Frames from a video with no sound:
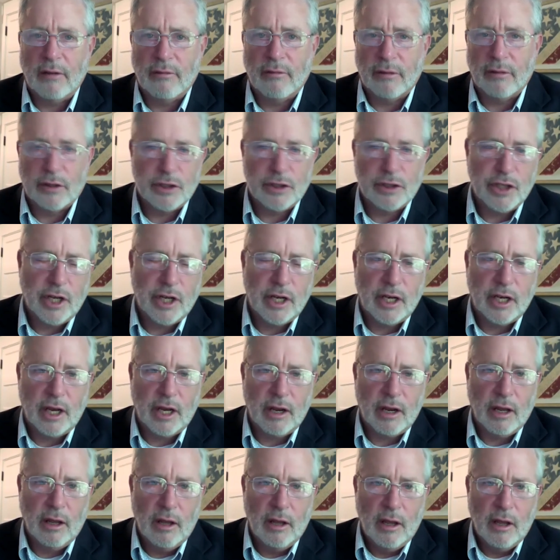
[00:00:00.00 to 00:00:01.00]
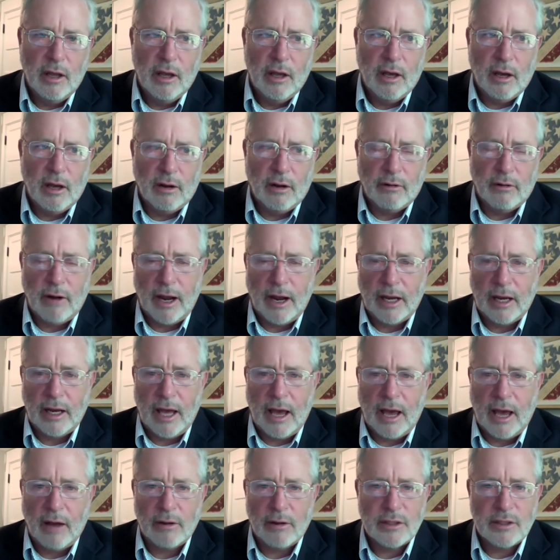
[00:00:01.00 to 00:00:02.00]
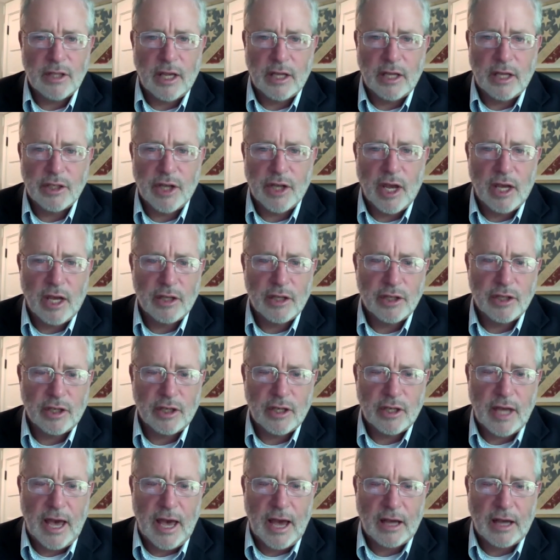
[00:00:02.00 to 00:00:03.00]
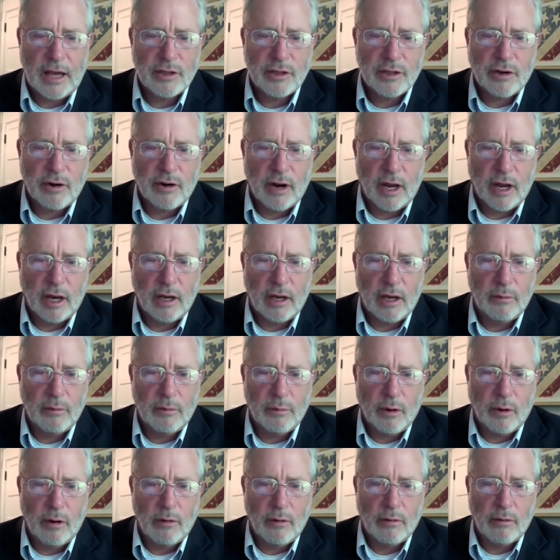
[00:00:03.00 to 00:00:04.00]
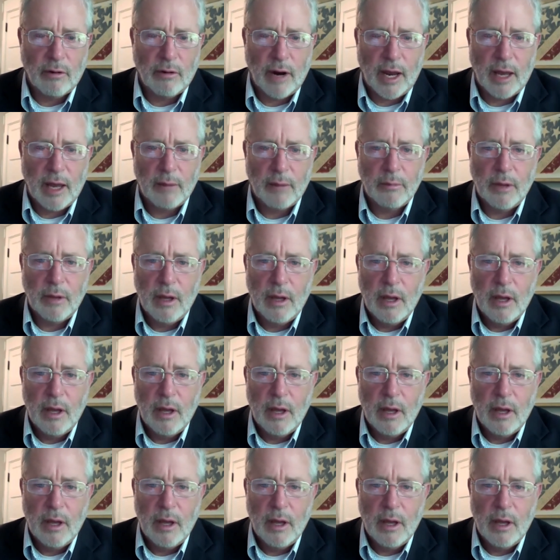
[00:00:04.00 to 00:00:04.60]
Virginia right now is the education tax credit program,